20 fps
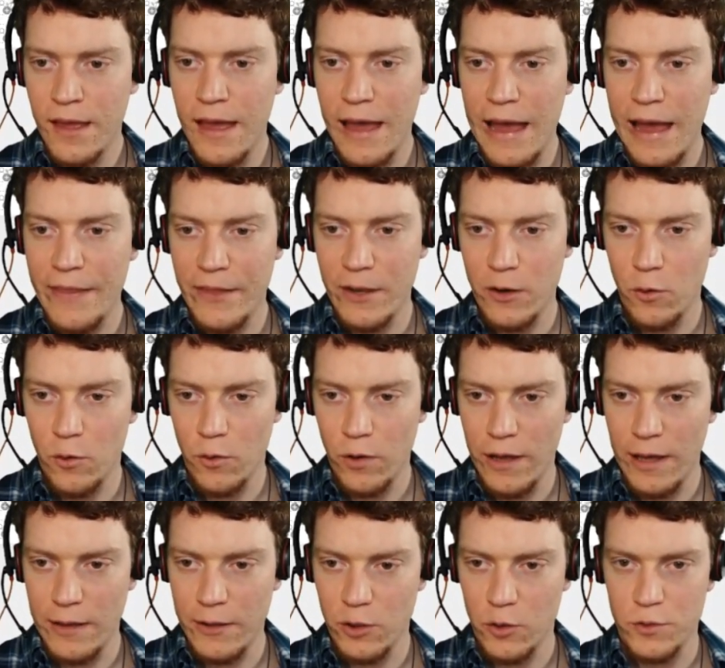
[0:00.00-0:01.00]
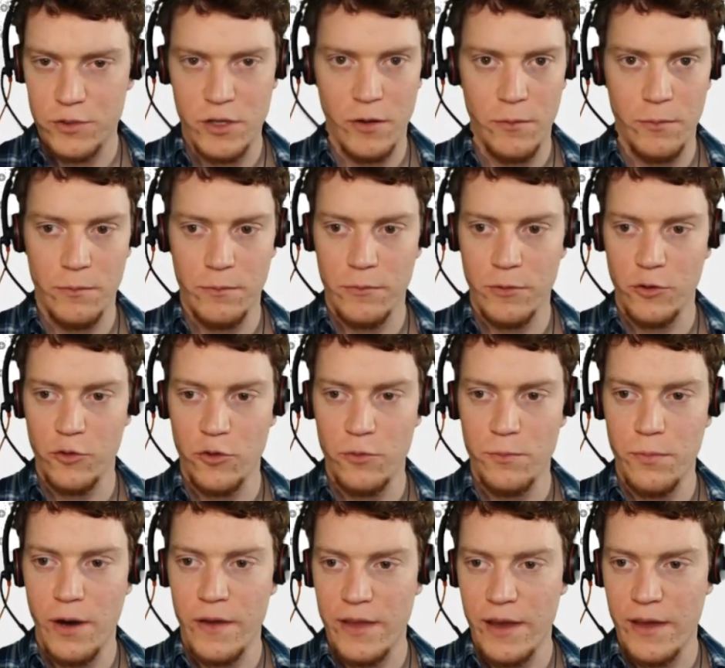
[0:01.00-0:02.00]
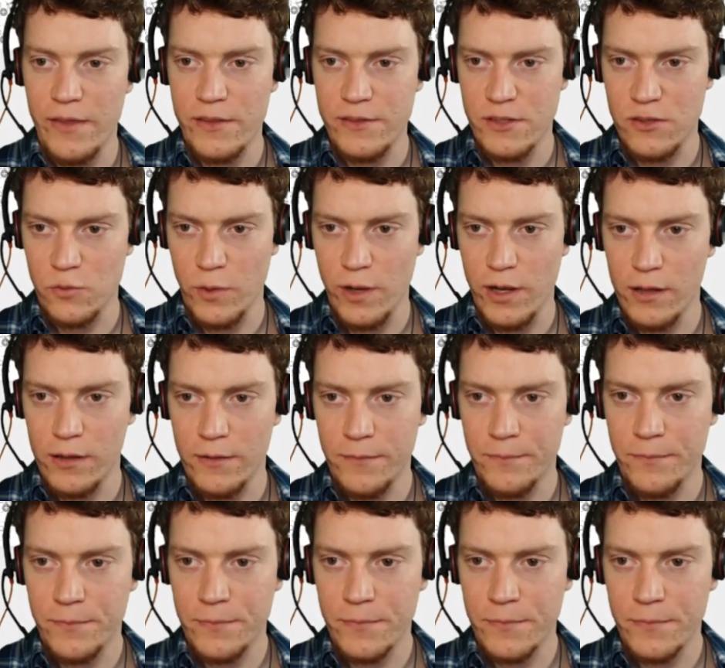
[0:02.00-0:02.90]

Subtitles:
And then you can also group by the others as well.